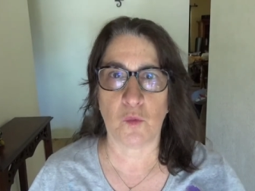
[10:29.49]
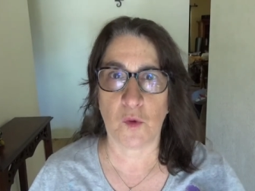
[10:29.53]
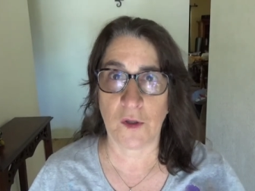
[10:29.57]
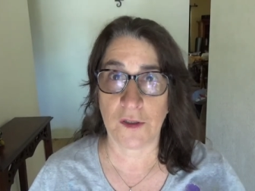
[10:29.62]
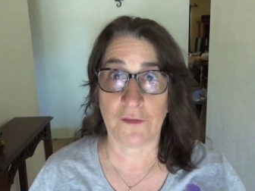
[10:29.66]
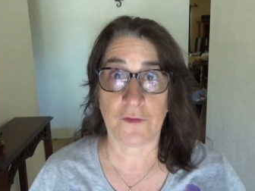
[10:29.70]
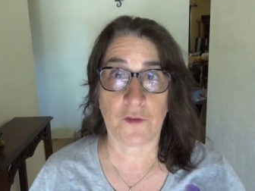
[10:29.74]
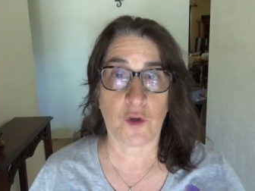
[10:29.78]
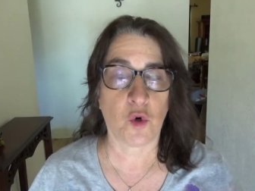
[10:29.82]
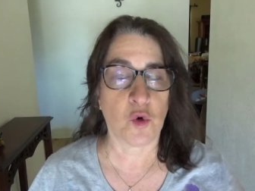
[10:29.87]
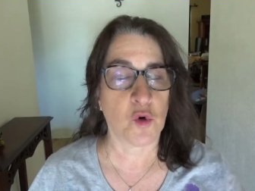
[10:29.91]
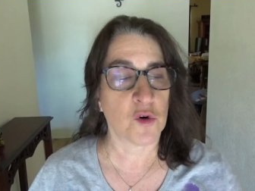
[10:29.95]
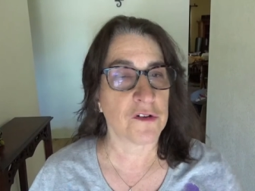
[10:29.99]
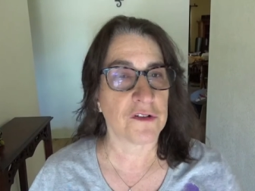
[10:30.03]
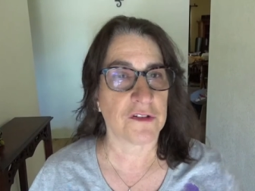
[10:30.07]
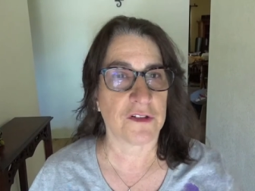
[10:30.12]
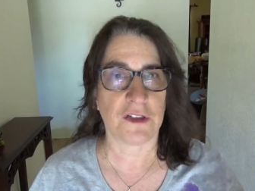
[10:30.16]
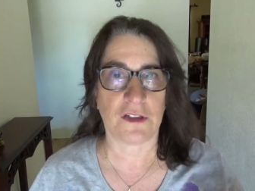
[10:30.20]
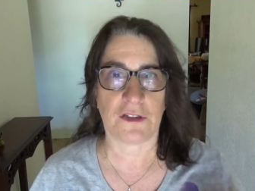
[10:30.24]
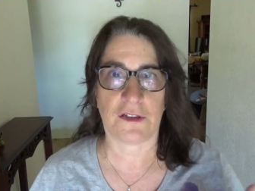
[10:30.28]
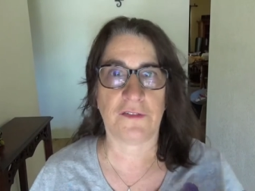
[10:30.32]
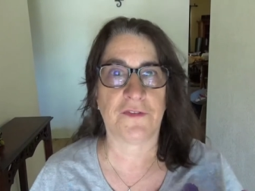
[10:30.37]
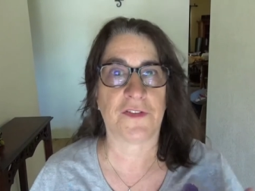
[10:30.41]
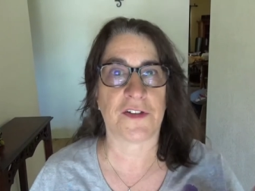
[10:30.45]
One, of course,
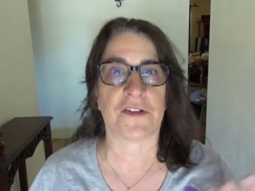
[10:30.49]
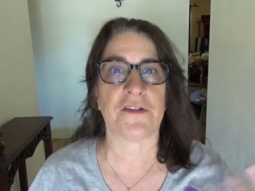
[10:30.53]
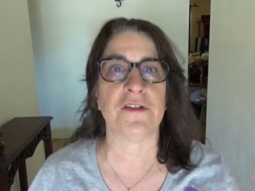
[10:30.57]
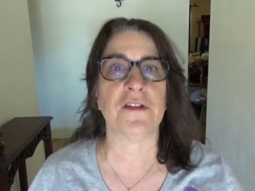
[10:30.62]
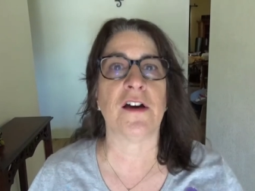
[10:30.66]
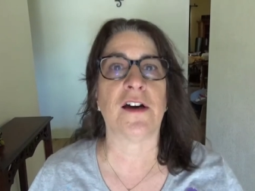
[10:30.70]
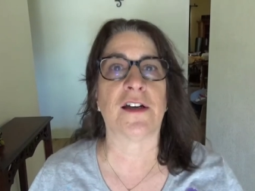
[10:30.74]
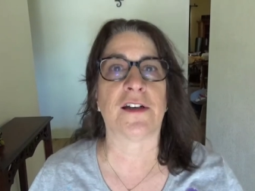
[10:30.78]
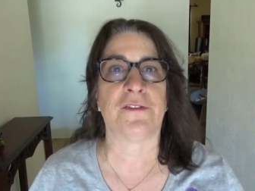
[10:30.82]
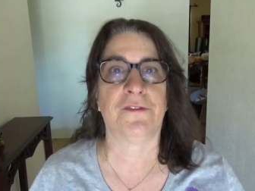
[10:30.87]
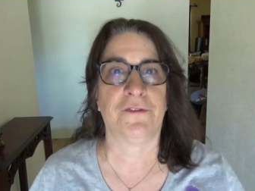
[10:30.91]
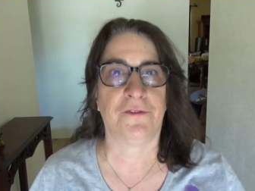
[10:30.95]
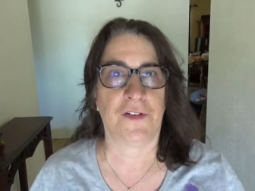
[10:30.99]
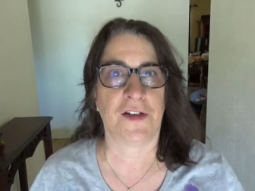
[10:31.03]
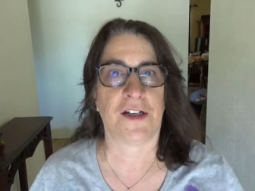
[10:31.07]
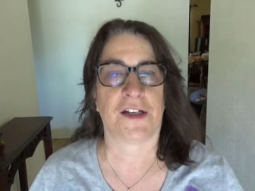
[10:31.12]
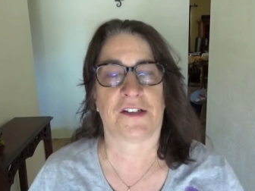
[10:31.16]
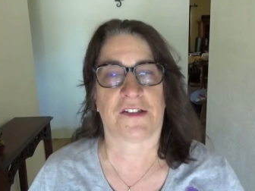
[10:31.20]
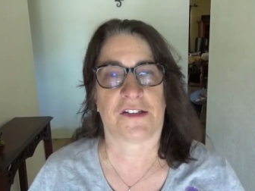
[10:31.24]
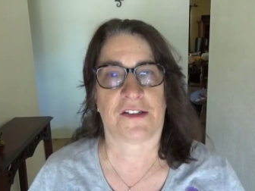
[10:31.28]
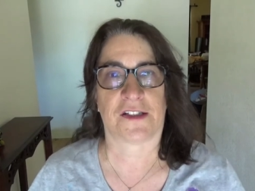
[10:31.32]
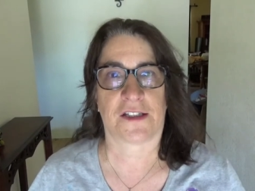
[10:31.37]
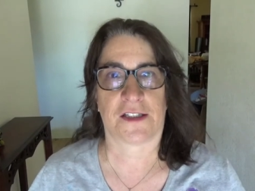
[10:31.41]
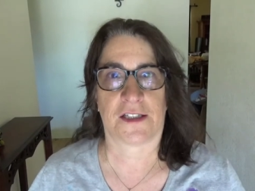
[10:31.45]
is if it's not
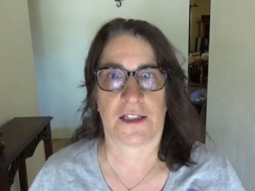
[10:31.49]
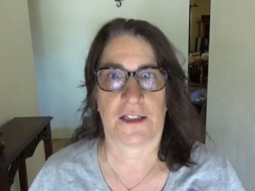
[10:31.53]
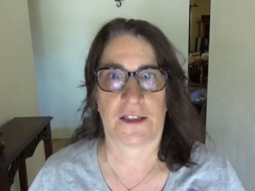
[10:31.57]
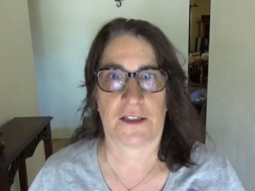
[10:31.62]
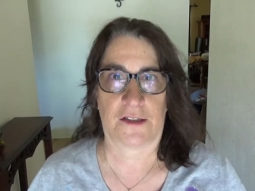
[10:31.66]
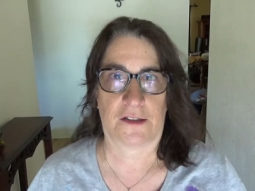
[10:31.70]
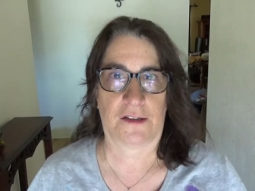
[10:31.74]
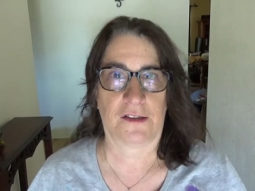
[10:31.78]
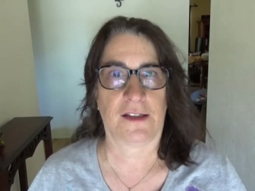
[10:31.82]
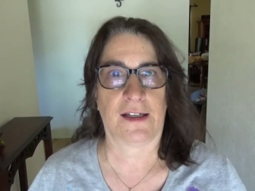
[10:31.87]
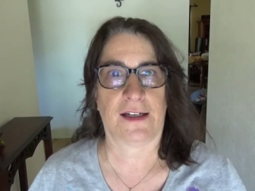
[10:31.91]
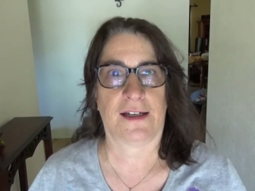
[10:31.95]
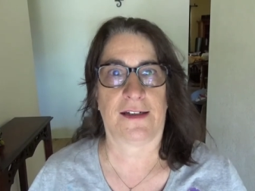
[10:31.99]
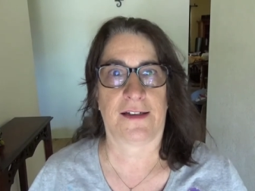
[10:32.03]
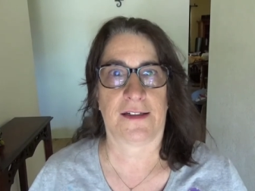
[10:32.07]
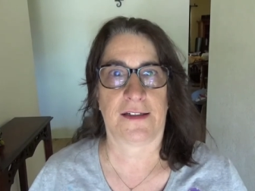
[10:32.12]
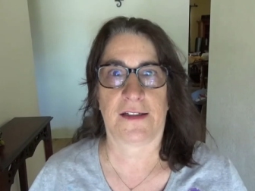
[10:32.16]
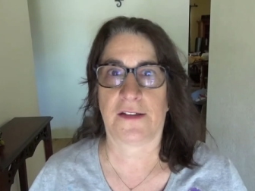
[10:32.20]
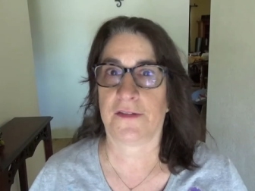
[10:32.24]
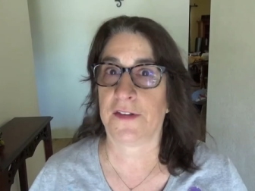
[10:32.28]
affixed to the land.